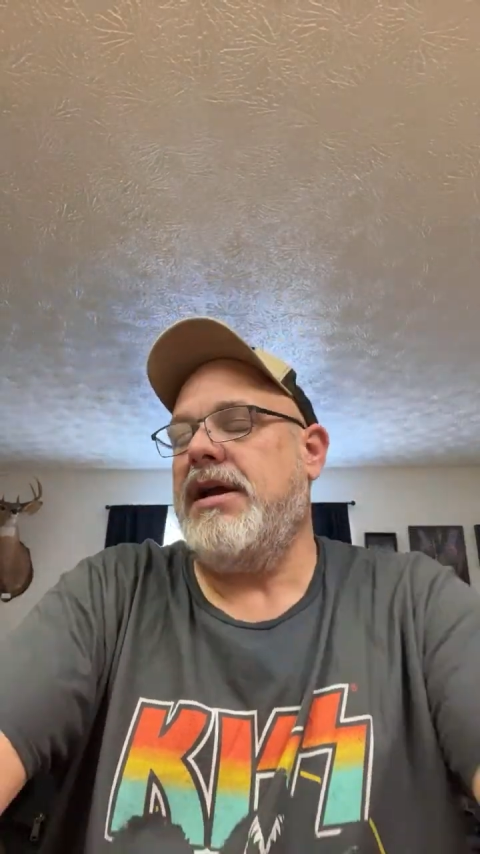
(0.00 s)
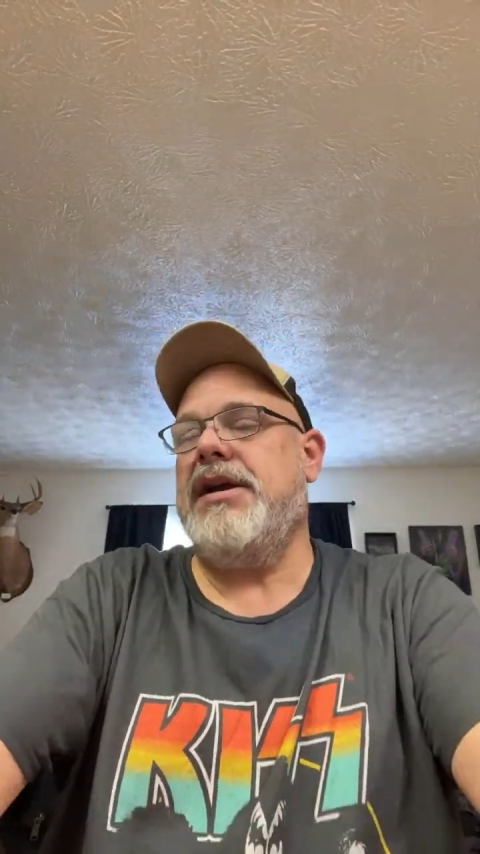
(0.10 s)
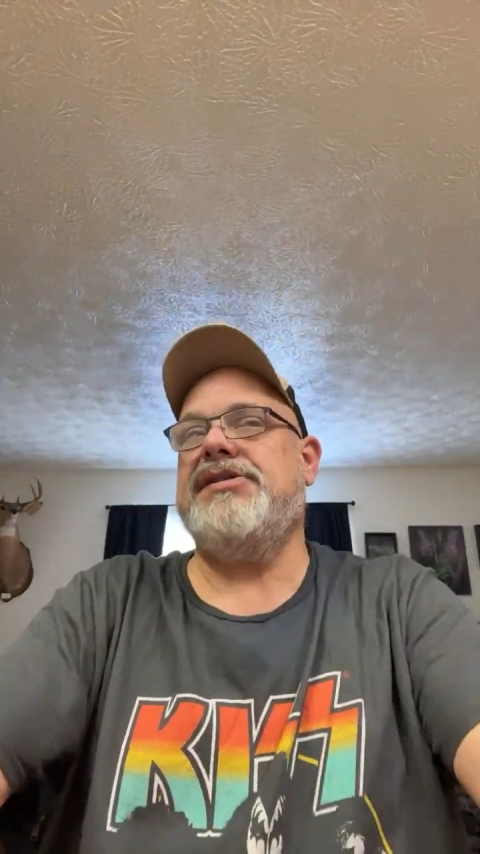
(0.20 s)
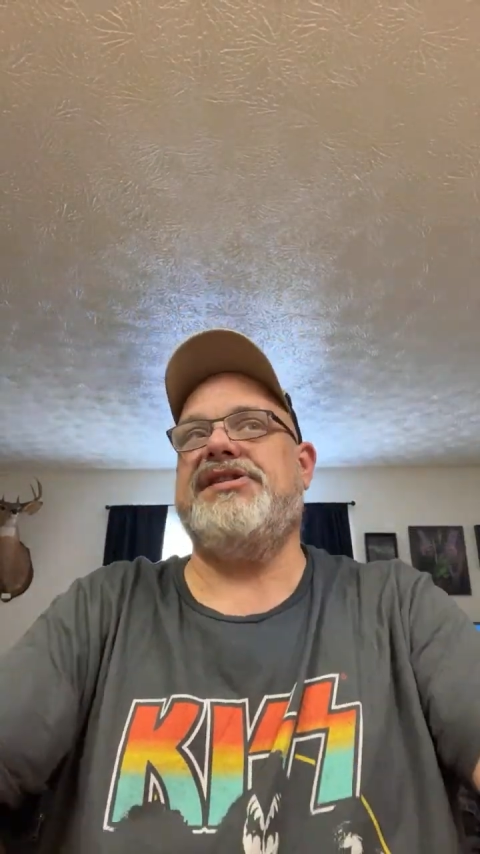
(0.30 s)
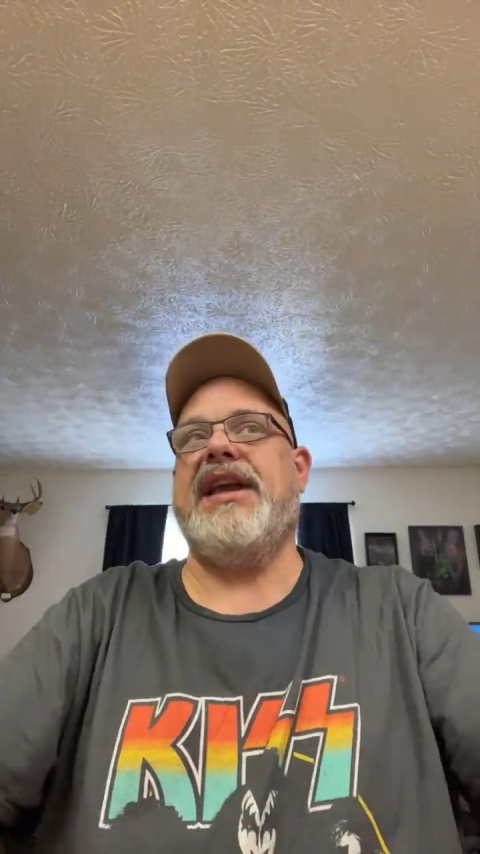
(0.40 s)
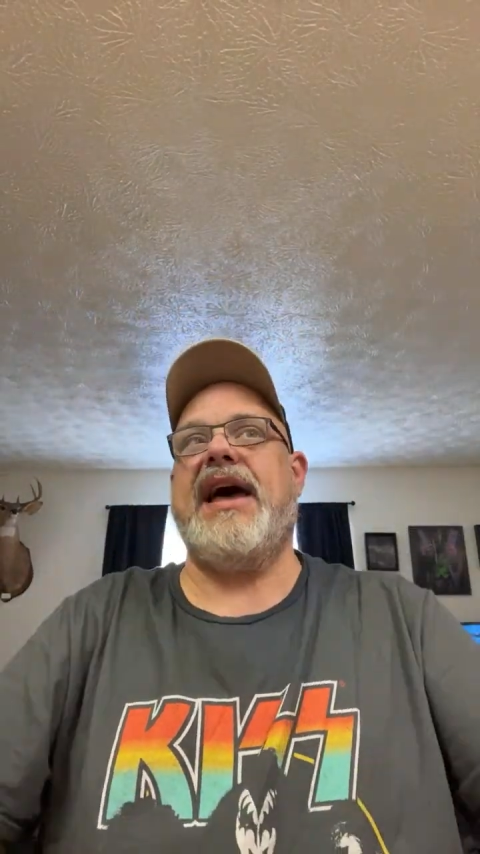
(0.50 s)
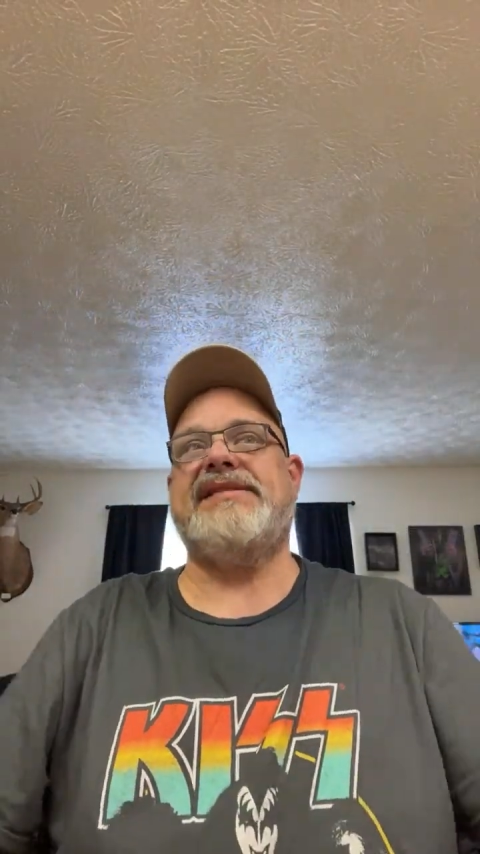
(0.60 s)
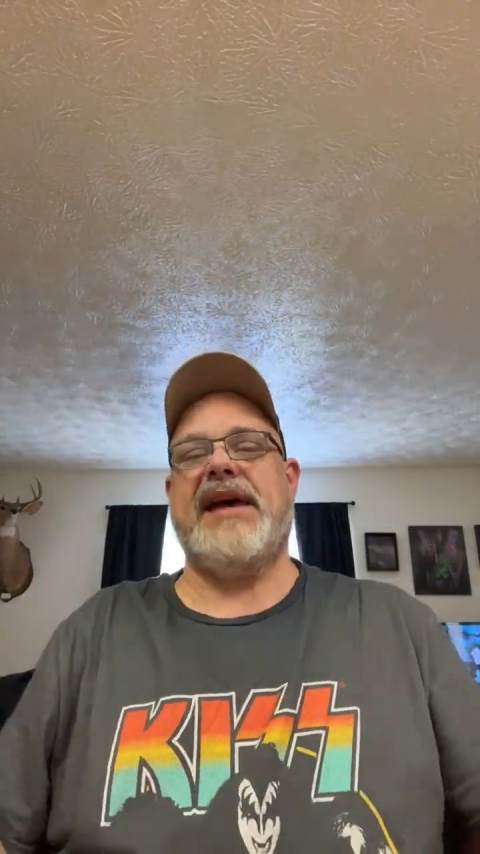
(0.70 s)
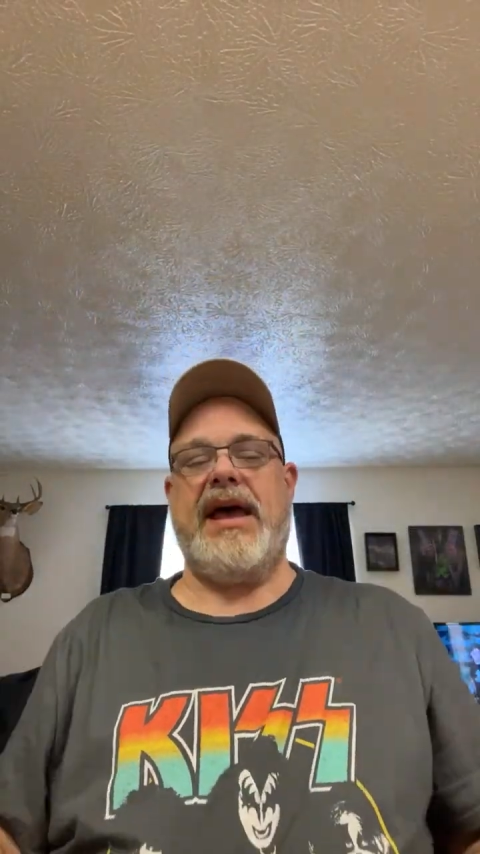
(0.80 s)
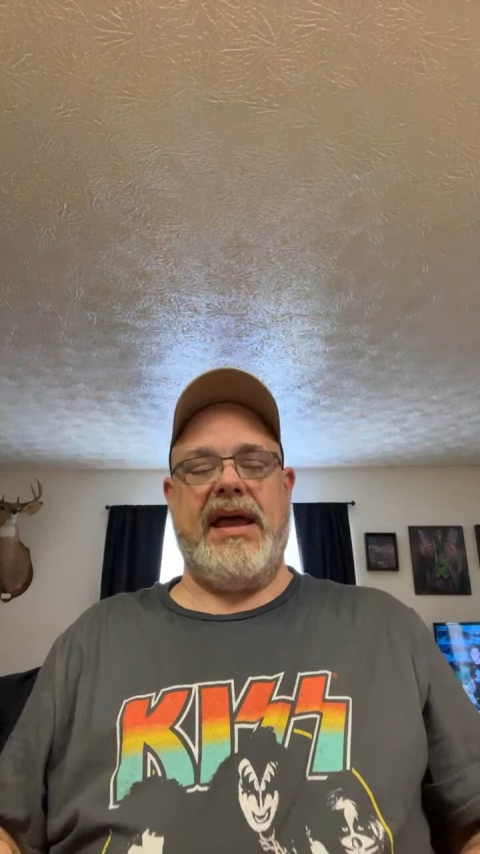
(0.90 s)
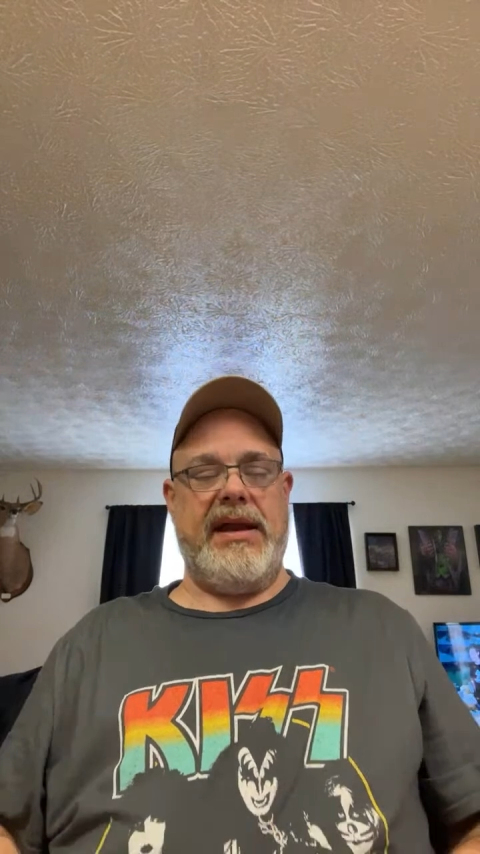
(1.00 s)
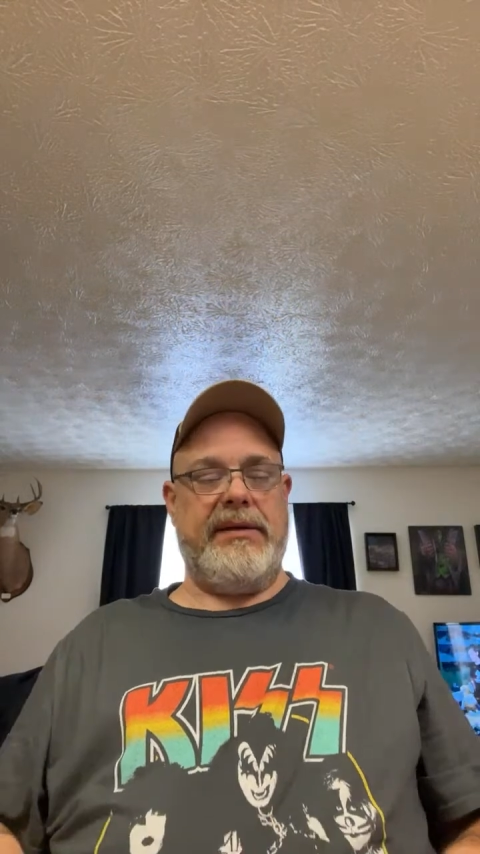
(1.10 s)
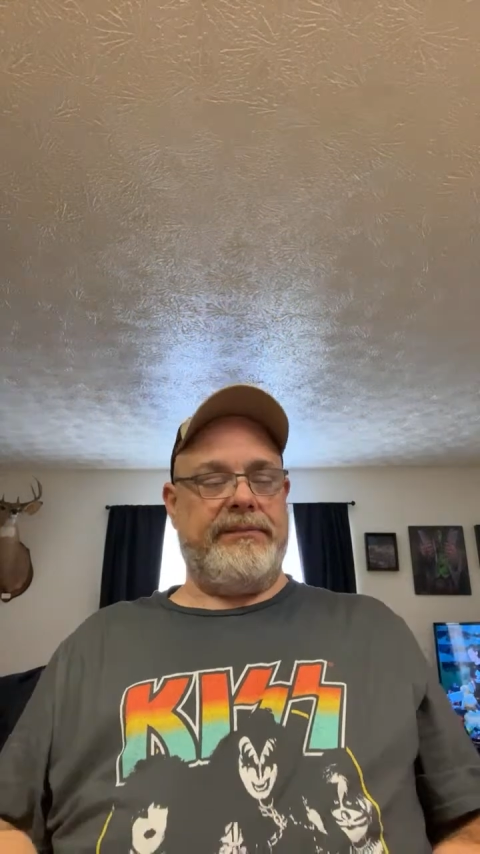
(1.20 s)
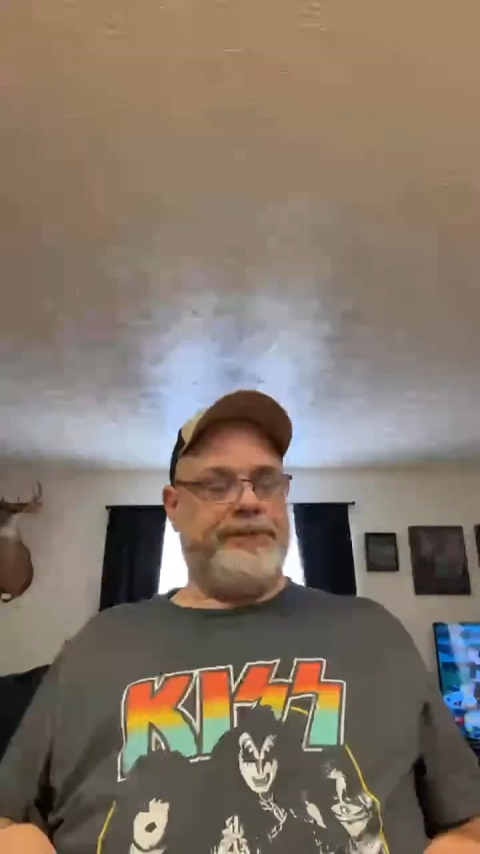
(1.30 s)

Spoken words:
Here's the guys I hate.